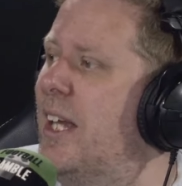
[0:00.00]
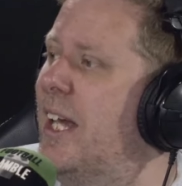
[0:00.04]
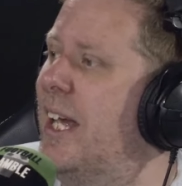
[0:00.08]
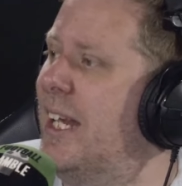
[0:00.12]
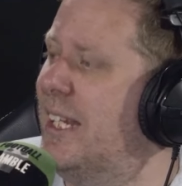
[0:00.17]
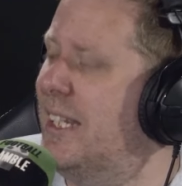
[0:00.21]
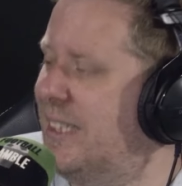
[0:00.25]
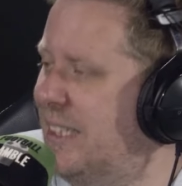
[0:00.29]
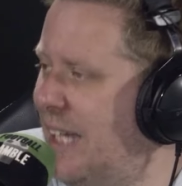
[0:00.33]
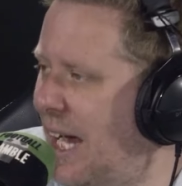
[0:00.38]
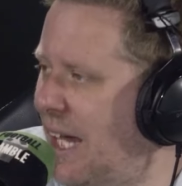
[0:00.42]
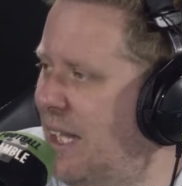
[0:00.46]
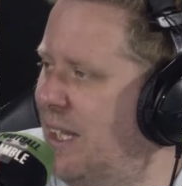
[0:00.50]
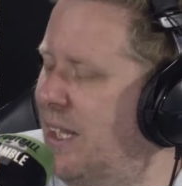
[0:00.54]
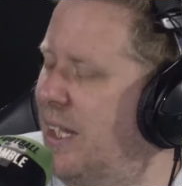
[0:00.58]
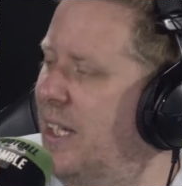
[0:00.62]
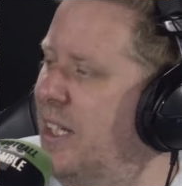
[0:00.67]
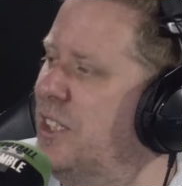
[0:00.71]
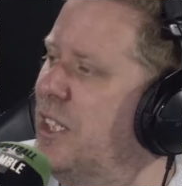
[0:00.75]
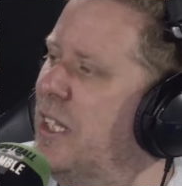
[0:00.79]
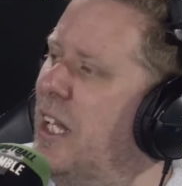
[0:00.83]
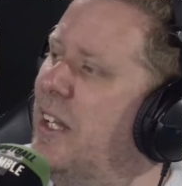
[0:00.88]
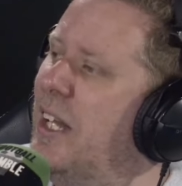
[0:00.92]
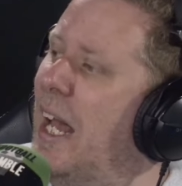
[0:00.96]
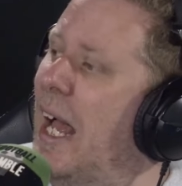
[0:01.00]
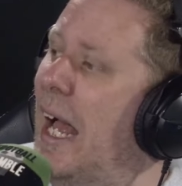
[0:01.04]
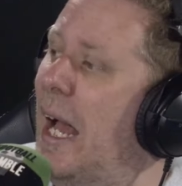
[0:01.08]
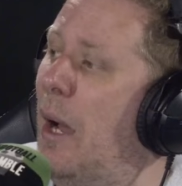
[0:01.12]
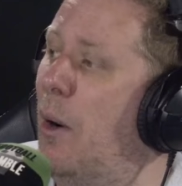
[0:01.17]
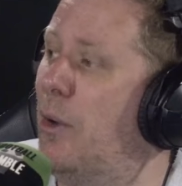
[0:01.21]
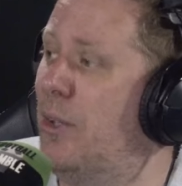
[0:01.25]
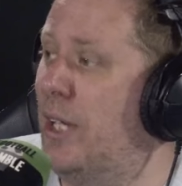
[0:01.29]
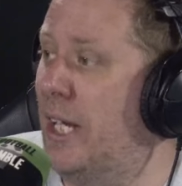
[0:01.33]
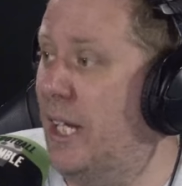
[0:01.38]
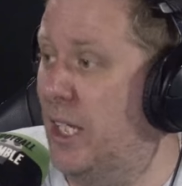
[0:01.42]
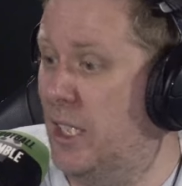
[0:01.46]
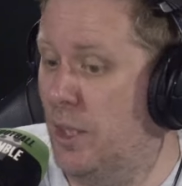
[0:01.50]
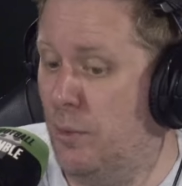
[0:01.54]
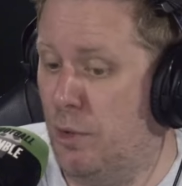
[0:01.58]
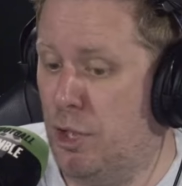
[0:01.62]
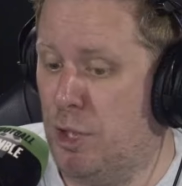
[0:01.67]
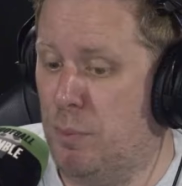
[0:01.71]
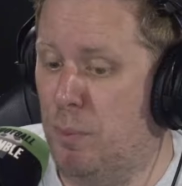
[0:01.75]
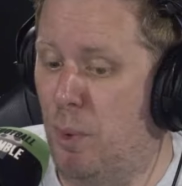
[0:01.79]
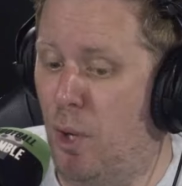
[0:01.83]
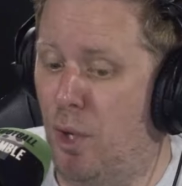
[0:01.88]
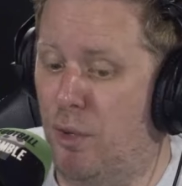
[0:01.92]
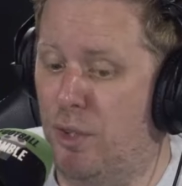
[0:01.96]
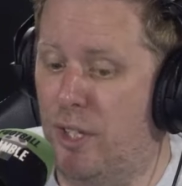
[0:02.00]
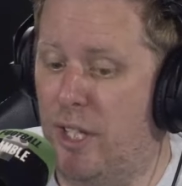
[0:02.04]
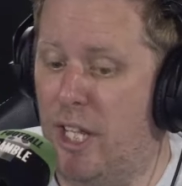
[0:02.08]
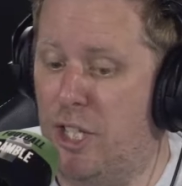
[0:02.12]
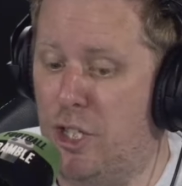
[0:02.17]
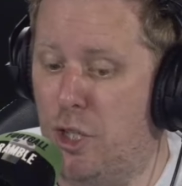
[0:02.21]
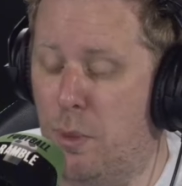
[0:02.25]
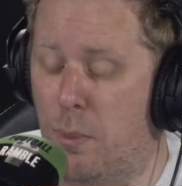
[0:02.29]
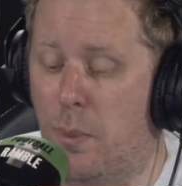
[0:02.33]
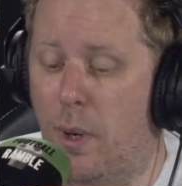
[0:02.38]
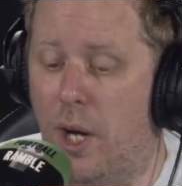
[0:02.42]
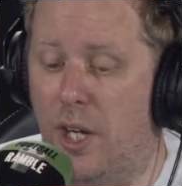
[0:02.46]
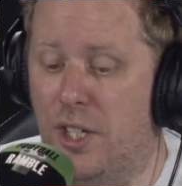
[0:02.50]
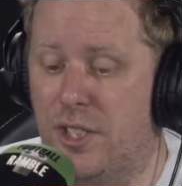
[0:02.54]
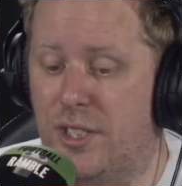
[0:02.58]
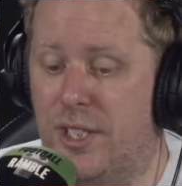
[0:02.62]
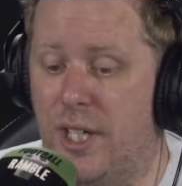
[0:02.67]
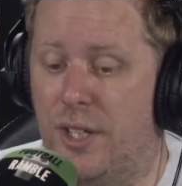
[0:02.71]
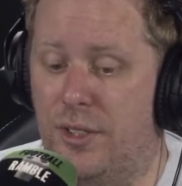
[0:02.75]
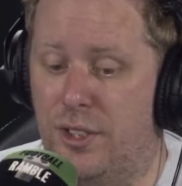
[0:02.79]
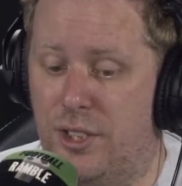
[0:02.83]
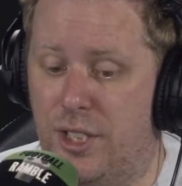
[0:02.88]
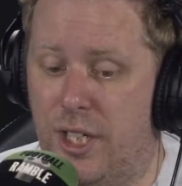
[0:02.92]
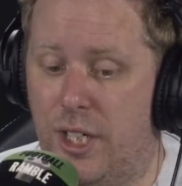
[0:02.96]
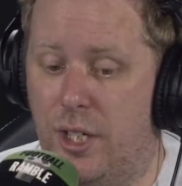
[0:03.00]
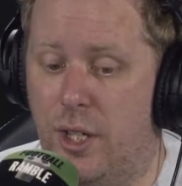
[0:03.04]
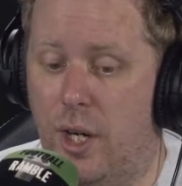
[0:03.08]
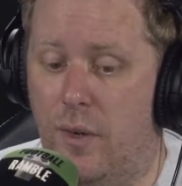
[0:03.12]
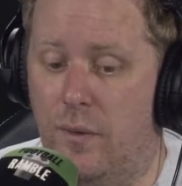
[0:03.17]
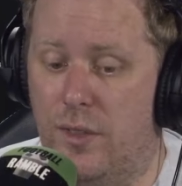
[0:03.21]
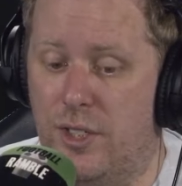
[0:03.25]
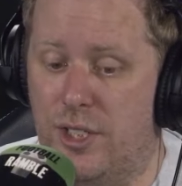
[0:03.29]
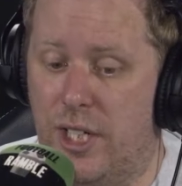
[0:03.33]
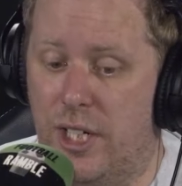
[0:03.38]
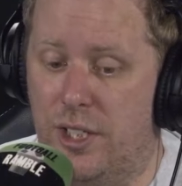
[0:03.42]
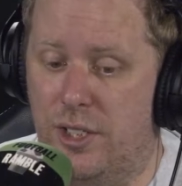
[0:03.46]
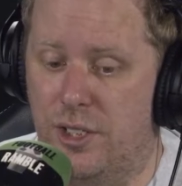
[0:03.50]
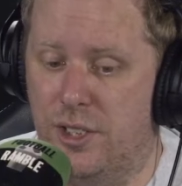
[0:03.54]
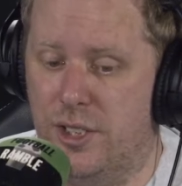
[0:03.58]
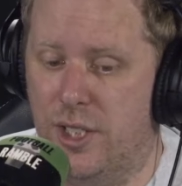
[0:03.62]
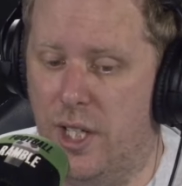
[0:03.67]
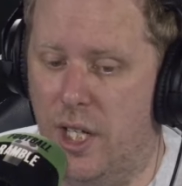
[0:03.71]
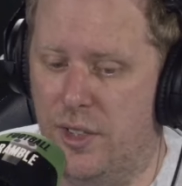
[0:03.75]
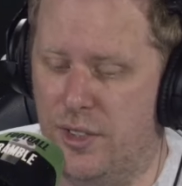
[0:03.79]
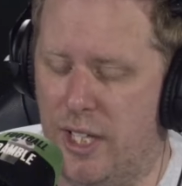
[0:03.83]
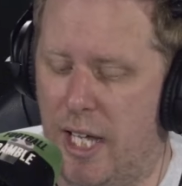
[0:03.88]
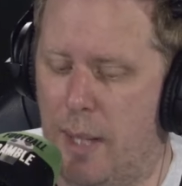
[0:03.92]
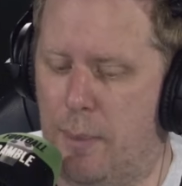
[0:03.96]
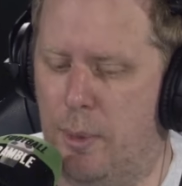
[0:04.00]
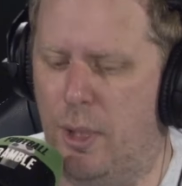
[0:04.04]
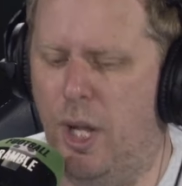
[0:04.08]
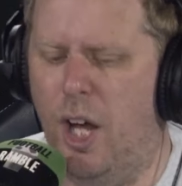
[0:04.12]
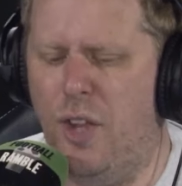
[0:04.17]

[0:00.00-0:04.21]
Exactly. So then, how are they going to respond? And then you might start to see a conversation start to happen.